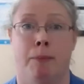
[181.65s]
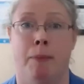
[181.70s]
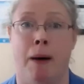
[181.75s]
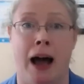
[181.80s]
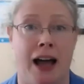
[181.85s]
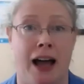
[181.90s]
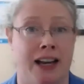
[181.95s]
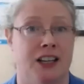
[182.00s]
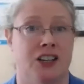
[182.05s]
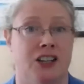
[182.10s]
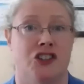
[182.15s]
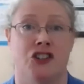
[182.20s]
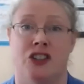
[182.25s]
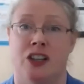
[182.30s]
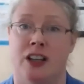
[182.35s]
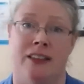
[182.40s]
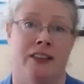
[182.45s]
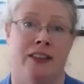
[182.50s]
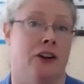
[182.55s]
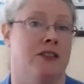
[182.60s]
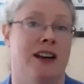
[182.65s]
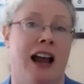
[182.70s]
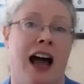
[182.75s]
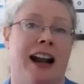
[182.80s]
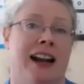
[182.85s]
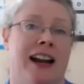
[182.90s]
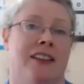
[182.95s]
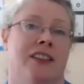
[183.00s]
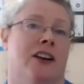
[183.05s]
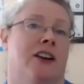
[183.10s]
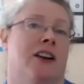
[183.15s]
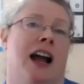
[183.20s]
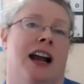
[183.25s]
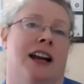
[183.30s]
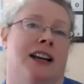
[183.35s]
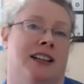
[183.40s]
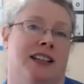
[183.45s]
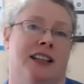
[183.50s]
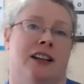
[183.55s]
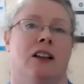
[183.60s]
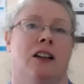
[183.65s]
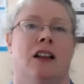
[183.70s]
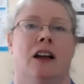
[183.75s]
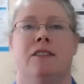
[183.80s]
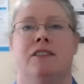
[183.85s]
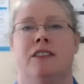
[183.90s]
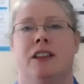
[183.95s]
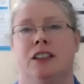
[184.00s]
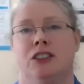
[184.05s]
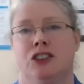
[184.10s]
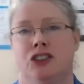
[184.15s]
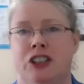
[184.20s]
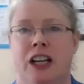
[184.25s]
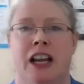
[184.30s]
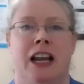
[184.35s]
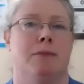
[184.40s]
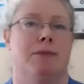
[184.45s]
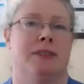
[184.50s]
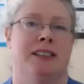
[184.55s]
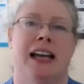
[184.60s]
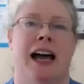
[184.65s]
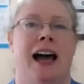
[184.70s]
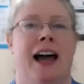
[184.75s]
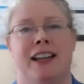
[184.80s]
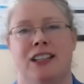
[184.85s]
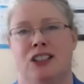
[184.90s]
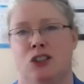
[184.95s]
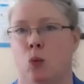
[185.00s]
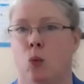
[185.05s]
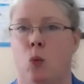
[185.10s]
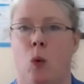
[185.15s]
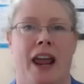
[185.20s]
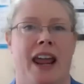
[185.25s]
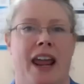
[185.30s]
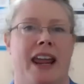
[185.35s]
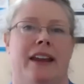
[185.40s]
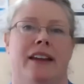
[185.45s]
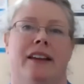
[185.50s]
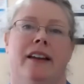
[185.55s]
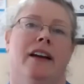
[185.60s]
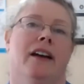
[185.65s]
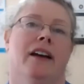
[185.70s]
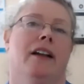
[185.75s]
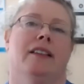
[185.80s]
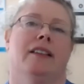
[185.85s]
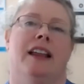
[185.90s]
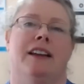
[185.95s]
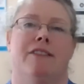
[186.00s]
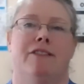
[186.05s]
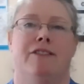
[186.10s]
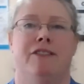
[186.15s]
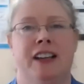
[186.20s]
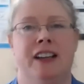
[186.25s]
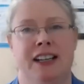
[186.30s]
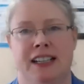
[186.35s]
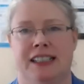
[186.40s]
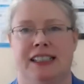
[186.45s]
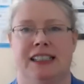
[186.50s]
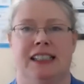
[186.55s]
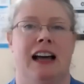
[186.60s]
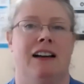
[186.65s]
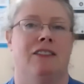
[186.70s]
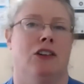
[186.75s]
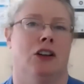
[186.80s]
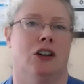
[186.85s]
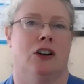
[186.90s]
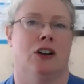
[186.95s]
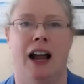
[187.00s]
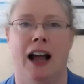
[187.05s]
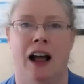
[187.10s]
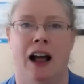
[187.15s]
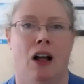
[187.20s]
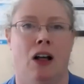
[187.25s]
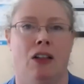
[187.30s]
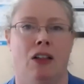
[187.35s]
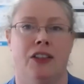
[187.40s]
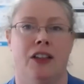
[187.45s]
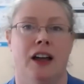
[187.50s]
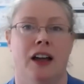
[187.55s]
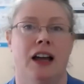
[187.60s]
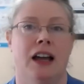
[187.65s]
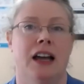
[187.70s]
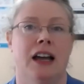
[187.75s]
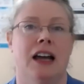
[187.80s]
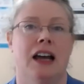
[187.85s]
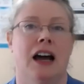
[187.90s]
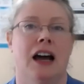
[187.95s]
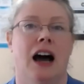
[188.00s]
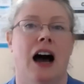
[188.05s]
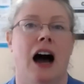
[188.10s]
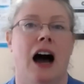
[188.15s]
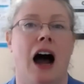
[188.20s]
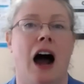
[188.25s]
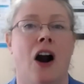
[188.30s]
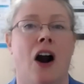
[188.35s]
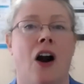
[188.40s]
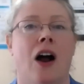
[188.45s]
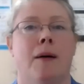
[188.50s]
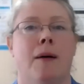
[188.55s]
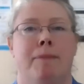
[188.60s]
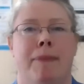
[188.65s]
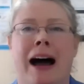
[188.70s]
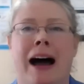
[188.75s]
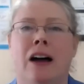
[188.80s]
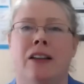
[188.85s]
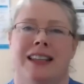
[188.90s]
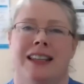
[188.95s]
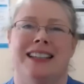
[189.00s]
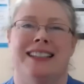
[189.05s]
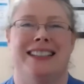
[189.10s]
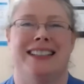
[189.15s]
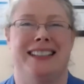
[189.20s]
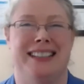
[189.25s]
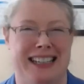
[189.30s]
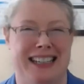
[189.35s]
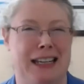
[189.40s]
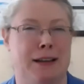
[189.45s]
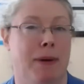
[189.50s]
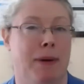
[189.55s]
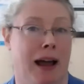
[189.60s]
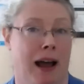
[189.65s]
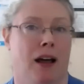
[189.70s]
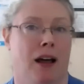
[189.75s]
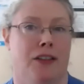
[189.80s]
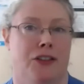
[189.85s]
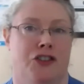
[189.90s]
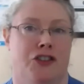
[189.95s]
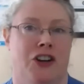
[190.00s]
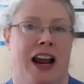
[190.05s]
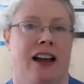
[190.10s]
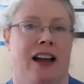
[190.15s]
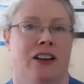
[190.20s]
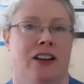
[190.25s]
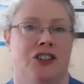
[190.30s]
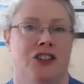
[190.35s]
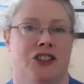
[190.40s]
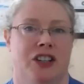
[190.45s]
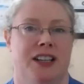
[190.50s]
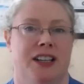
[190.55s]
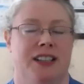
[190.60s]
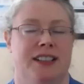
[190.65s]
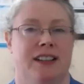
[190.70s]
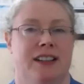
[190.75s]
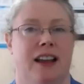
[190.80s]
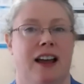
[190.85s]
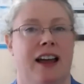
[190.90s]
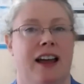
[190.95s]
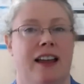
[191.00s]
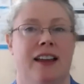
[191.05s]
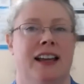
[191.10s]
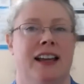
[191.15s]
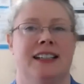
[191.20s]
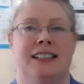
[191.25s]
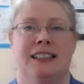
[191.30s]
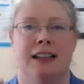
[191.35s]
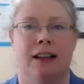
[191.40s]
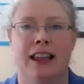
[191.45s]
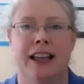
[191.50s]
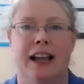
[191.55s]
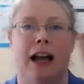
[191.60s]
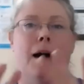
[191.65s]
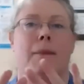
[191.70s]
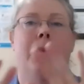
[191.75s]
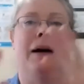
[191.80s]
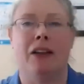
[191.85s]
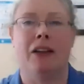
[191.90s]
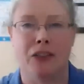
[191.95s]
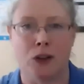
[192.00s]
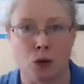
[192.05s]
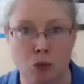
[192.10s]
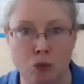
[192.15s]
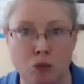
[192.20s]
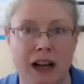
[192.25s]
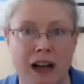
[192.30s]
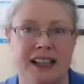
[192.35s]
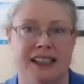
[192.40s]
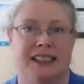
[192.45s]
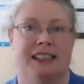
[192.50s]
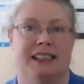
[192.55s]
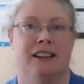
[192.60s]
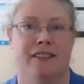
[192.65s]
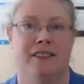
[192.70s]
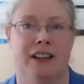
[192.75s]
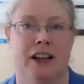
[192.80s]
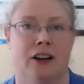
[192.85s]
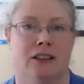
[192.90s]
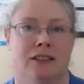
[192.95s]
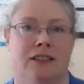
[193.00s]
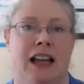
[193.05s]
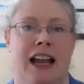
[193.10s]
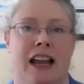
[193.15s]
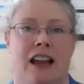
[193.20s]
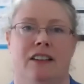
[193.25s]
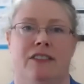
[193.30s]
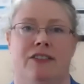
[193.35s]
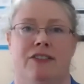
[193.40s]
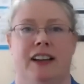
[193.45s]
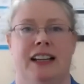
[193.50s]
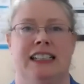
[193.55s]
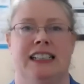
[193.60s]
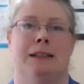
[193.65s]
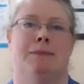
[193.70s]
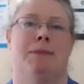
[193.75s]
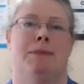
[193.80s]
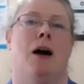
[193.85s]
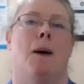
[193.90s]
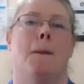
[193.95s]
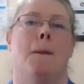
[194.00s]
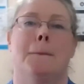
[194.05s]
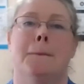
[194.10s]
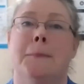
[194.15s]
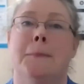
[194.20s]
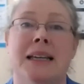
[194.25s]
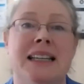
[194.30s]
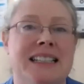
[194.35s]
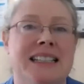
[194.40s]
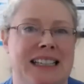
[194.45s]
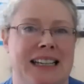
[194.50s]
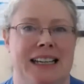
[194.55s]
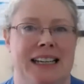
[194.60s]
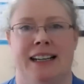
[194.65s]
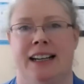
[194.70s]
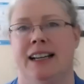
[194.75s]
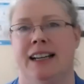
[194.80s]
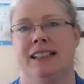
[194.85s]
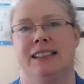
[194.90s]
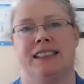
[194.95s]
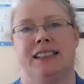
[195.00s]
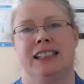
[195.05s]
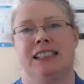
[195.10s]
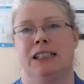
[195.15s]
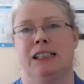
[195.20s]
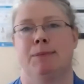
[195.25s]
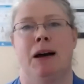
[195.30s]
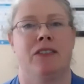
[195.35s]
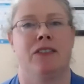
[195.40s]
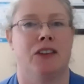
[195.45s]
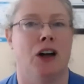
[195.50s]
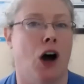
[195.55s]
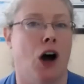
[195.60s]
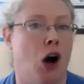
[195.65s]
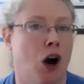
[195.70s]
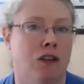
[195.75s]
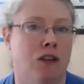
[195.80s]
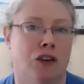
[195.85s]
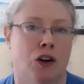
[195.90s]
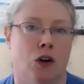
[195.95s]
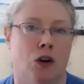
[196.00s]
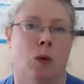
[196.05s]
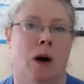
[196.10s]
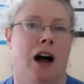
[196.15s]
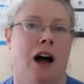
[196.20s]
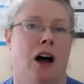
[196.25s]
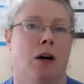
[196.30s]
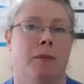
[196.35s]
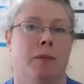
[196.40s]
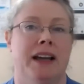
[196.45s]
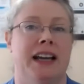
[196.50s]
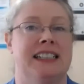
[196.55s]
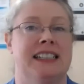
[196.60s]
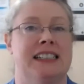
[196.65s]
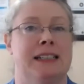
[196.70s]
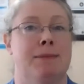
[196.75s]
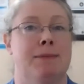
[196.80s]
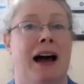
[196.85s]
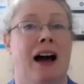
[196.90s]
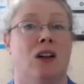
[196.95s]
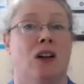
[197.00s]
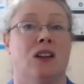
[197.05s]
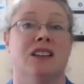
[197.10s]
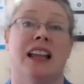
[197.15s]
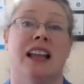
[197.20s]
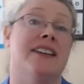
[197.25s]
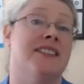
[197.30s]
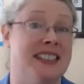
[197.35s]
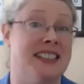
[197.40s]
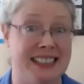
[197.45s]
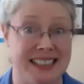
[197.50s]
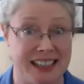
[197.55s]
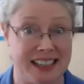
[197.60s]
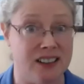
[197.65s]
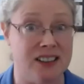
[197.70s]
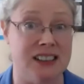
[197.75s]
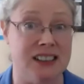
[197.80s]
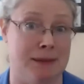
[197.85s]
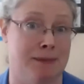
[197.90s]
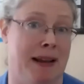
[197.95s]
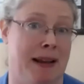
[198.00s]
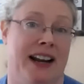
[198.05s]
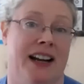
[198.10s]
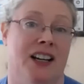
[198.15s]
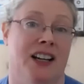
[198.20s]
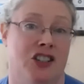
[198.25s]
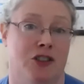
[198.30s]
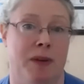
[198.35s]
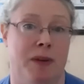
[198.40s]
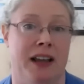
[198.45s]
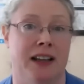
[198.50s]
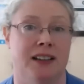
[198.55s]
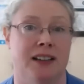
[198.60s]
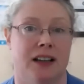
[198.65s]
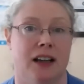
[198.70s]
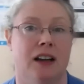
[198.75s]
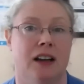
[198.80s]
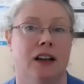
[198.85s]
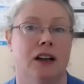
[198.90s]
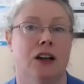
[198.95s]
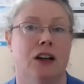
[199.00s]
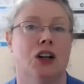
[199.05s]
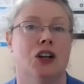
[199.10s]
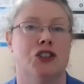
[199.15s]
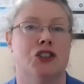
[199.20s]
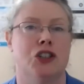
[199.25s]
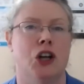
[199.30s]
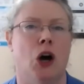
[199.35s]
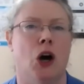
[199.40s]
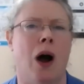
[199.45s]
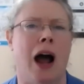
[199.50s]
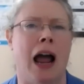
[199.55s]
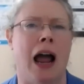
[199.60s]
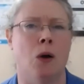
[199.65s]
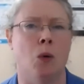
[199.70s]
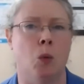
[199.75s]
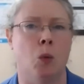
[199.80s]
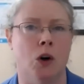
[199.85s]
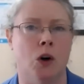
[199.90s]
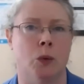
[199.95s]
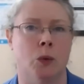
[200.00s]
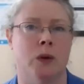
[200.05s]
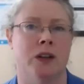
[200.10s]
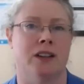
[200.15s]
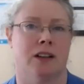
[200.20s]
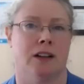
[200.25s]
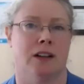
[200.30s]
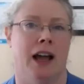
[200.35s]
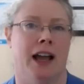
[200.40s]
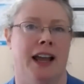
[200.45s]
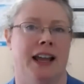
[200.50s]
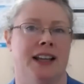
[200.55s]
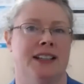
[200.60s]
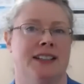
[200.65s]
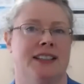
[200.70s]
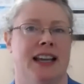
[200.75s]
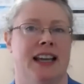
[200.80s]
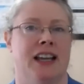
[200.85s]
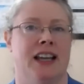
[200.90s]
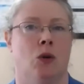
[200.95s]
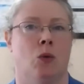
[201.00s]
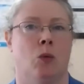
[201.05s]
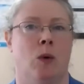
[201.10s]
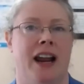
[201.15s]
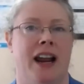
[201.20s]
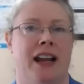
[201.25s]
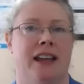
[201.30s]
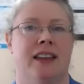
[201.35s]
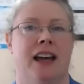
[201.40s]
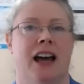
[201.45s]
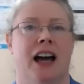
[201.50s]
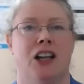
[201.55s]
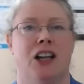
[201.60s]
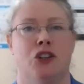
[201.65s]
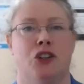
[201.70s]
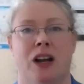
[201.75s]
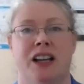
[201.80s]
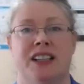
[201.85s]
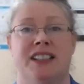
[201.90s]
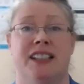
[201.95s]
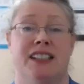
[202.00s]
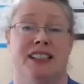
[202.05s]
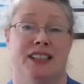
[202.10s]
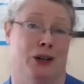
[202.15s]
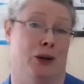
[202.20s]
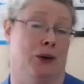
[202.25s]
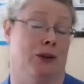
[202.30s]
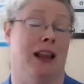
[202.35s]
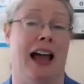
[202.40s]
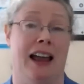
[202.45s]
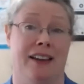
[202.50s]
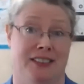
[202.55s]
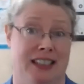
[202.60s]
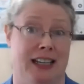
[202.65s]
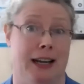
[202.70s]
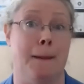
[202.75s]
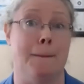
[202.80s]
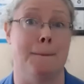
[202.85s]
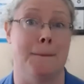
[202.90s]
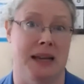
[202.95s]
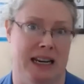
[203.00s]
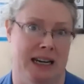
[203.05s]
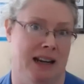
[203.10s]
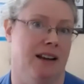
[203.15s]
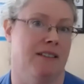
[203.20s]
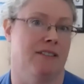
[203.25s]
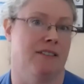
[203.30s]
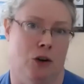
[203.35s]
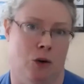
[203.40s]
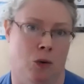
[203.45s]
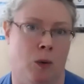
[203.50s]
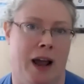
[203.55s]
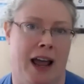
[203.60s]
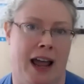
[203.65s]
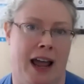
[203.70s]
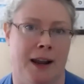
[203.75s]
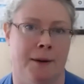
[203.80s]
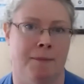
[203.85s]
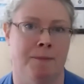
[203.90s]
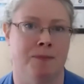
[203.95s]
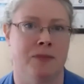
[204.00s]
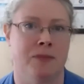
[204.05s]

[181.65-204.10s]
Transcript: body and they're not at their ideal of the shape, size, weight, like fitness level or health are about these deep health challenges. It's like about the rest of their life. It's about busyness. It's about the overwhelm. It's about life skills management. So I work with clients in a way that addresses their lives in a meaningful way.